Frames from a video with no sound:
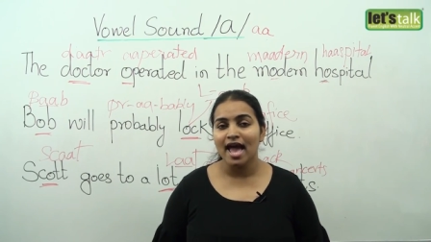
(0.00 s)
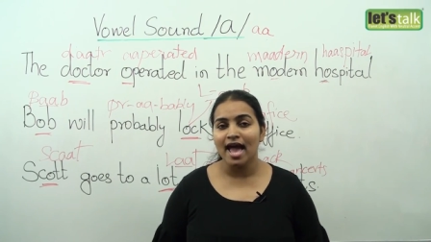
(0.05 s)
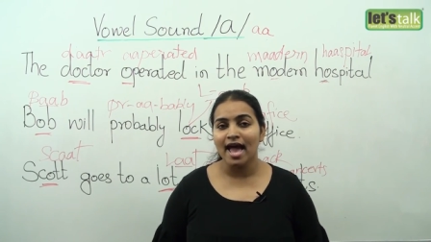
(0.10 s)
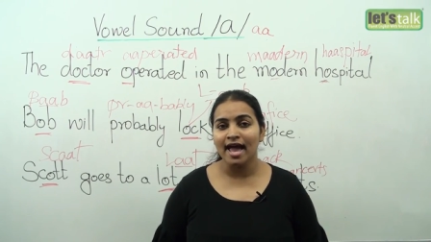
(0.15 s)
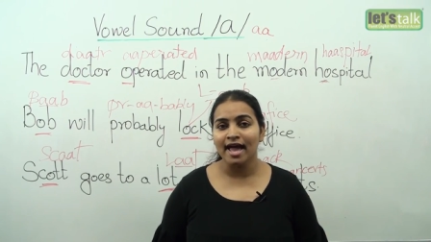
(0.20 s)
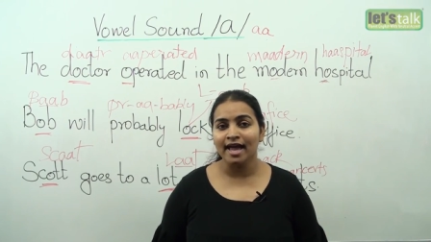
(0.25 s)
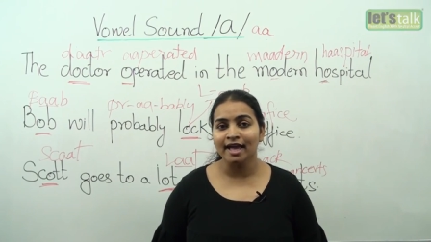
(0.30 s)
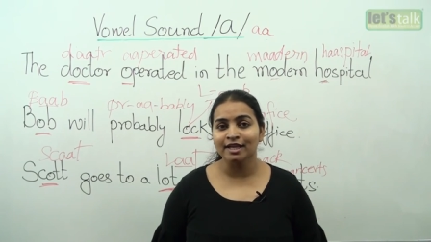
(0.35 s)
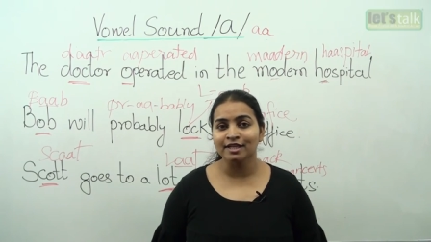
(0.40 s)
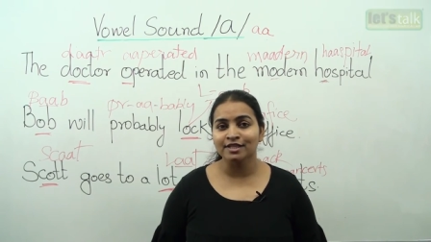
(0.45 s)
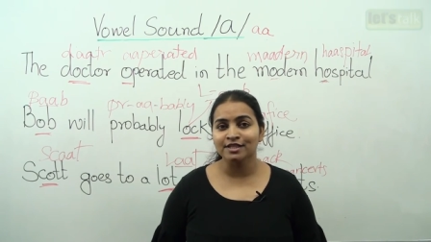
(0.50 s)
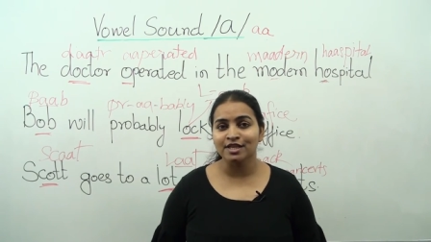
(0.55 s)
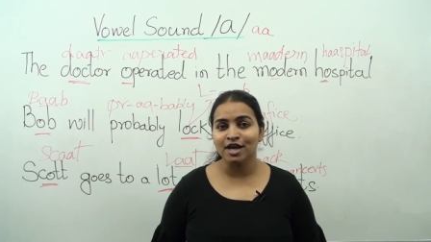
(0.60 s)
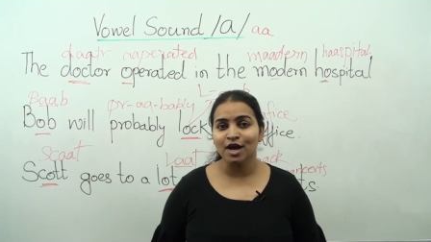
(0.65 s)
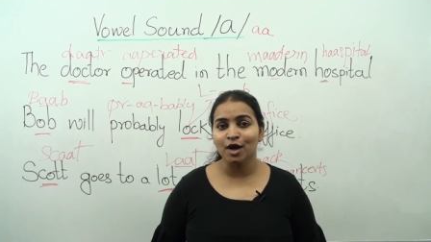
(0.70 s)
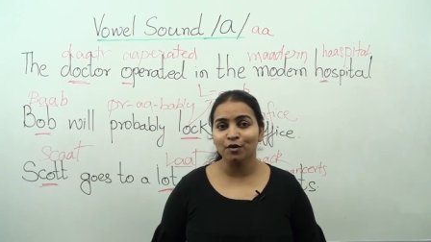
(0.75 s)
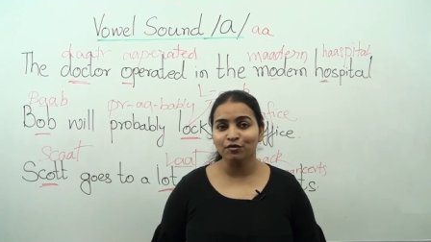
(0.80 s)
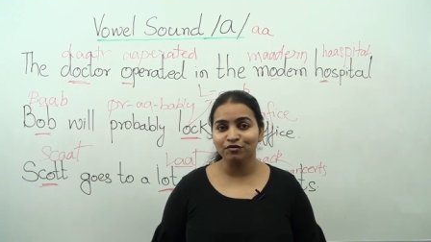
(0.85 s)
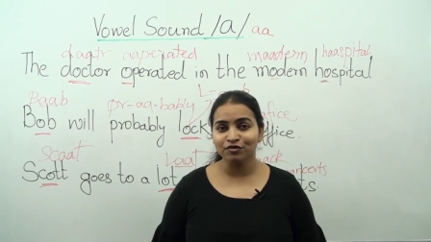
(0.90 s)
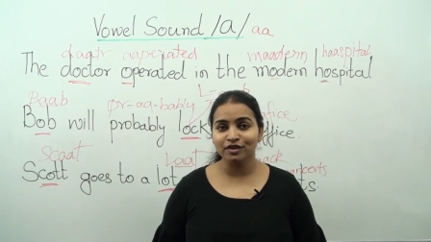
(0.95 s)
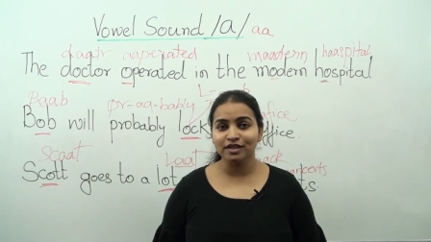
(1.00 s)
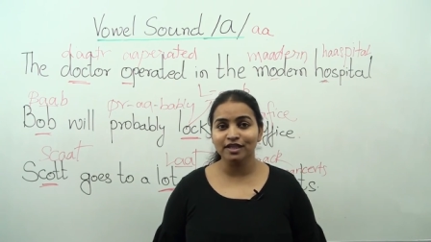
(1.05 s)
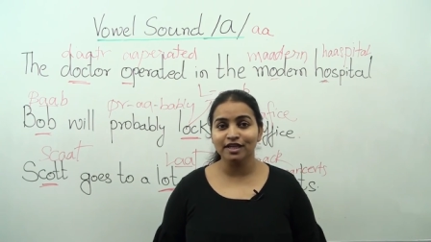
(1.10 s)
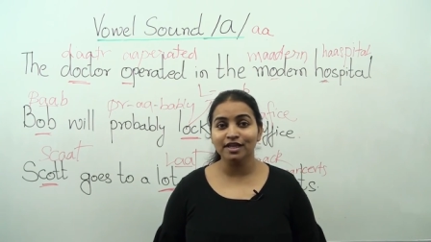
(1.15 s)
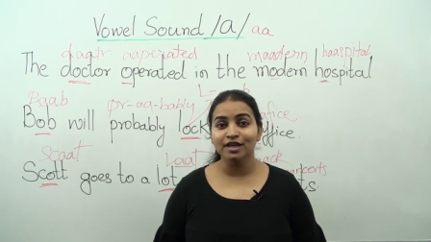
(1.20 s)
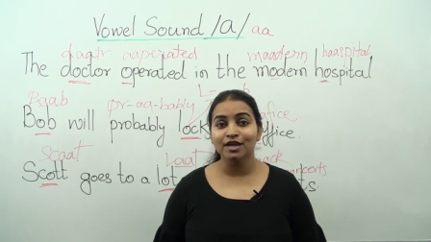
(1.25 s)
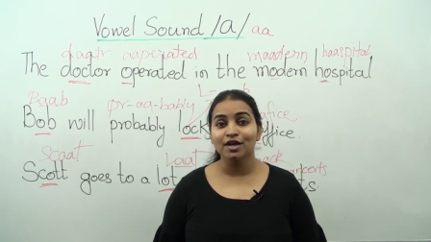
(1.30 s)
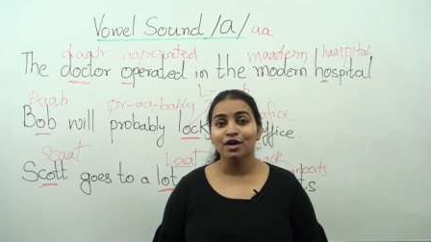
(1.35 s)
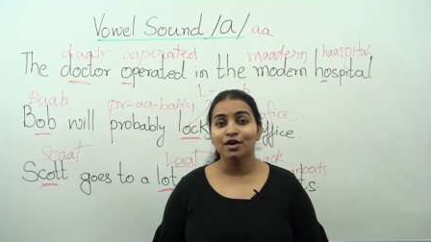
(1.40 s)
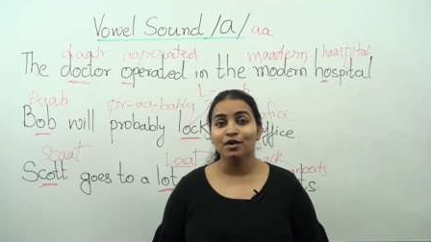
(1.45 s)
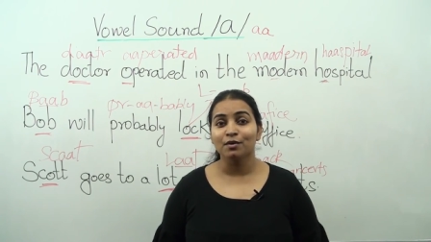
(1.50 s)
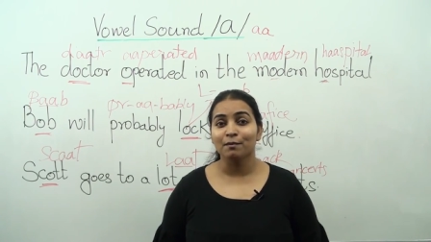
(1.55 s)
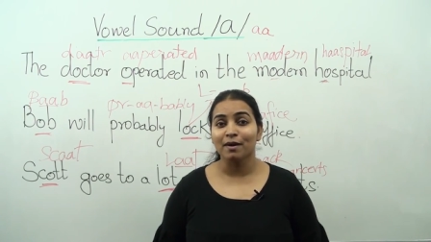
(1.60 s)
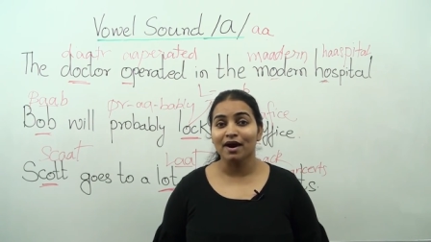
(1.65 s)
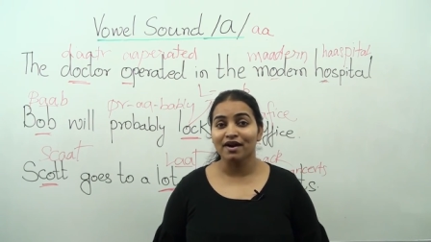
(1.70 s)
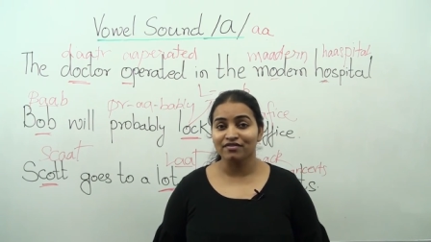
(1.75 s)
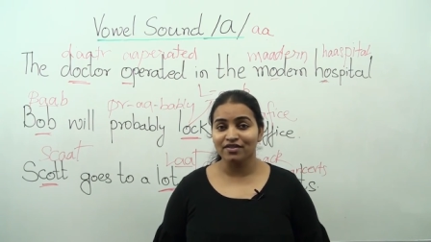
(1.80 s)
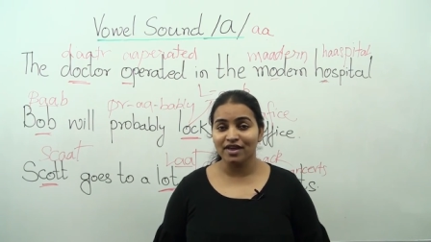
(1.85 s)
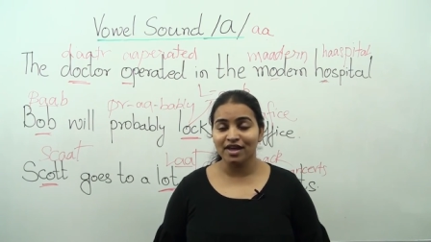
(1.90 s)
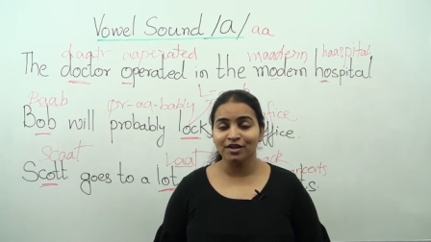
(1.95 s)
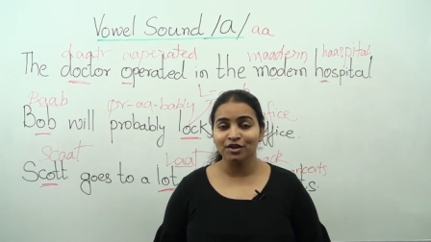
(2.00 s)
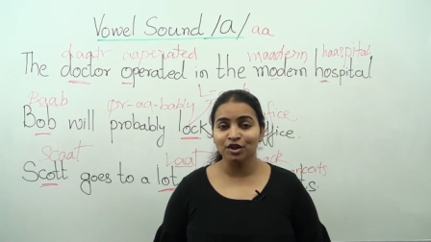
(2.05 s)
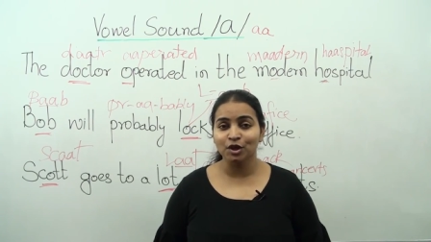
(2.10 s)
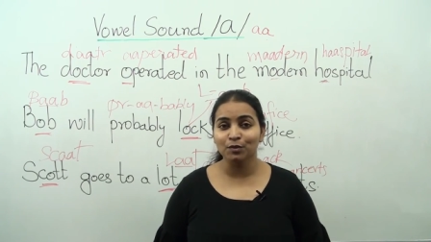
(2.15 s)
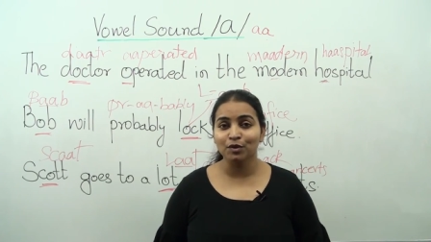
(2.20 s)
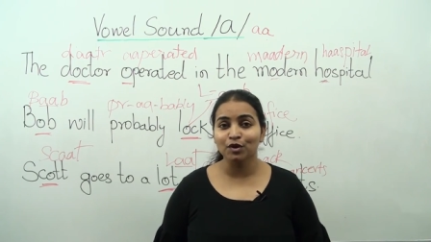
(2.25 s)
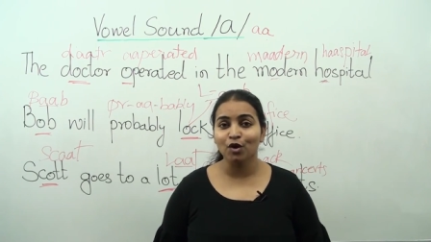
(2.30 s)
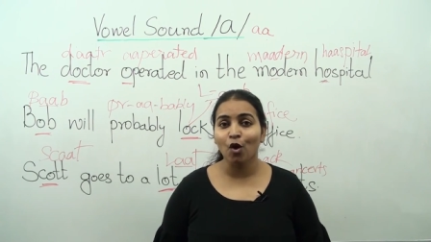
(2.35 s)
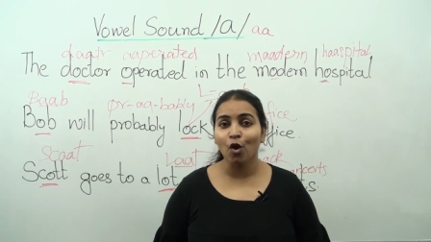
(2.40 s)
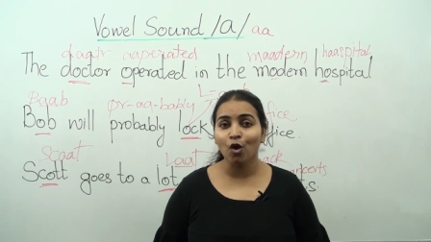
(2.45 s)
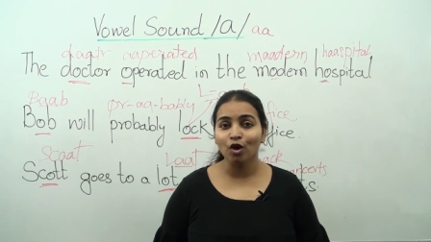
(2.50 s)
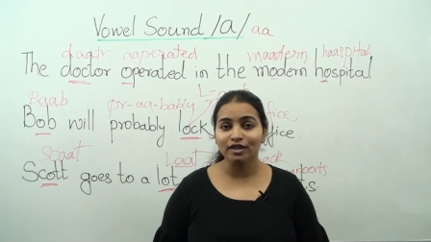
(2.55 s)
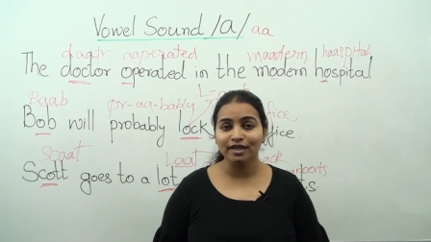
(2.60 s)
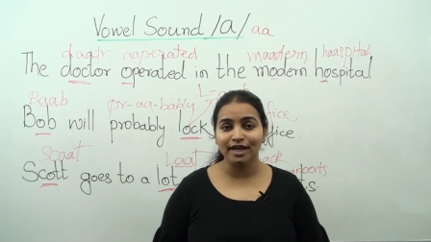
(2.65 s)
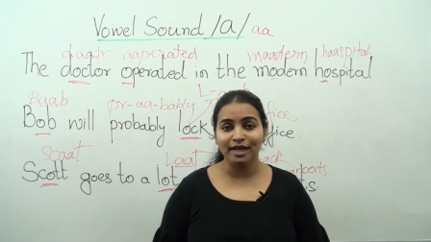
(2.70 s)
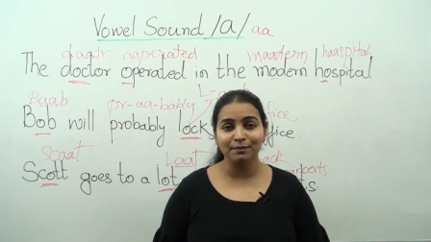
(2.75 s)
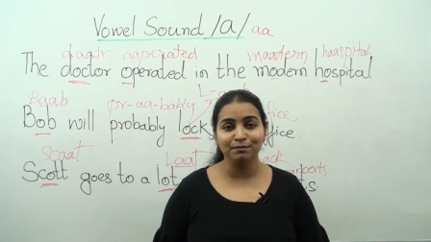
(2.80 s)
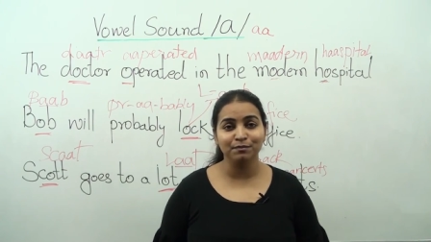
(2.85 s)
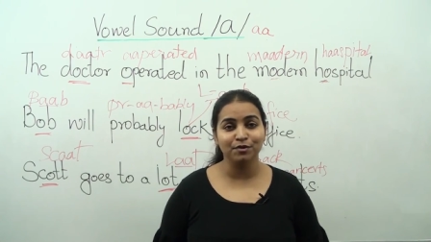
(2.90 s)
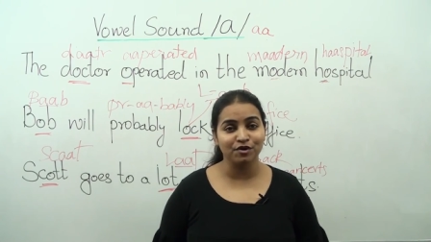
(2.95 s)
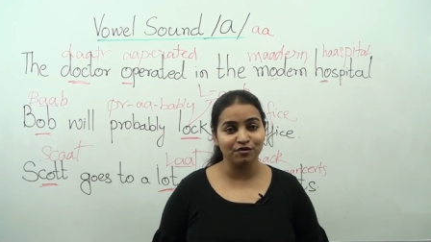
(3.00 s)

and hopefully by then you will all gain